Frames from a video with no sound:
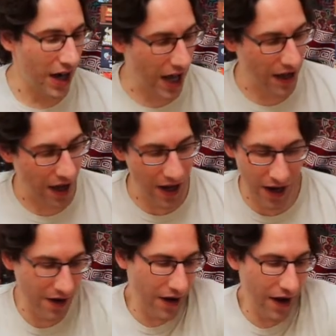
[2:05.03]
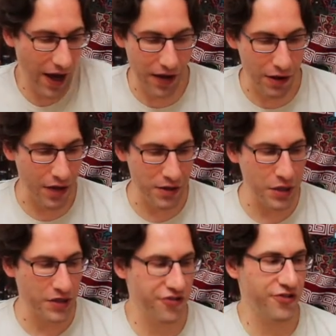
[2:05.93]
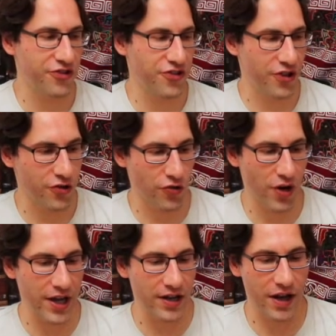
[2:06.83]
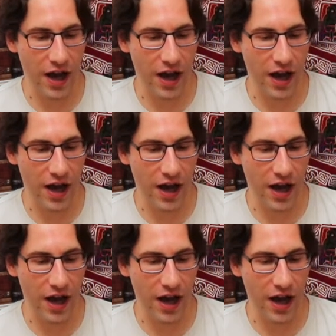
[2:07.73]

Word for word: I, I, I, I think this is just a great,